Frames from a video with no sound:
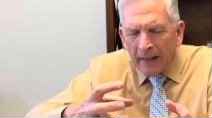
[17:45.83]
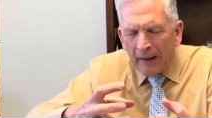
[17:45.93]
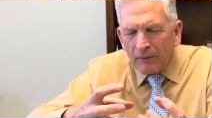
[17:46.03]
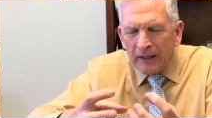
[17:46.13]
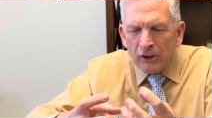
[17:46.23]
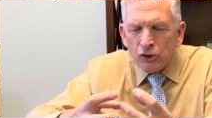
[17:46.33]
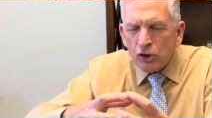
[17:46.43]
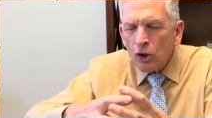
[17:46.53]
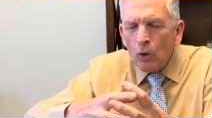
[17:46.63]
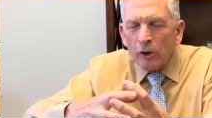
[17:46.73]
and these
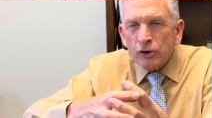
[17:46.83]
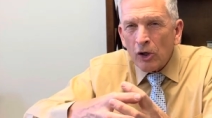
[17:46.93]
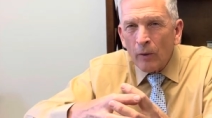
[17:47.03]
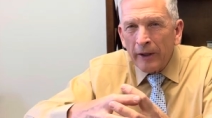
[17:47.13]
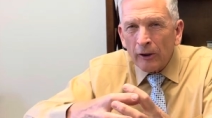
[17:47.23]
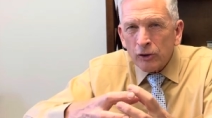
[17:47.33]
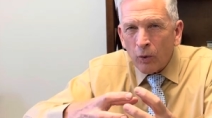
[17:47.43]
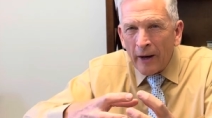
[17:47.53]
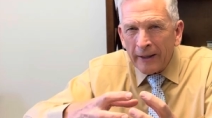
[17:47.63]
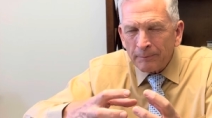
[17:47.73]
two are so
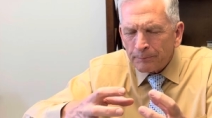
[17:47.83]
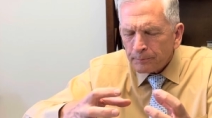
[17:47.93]
intertwined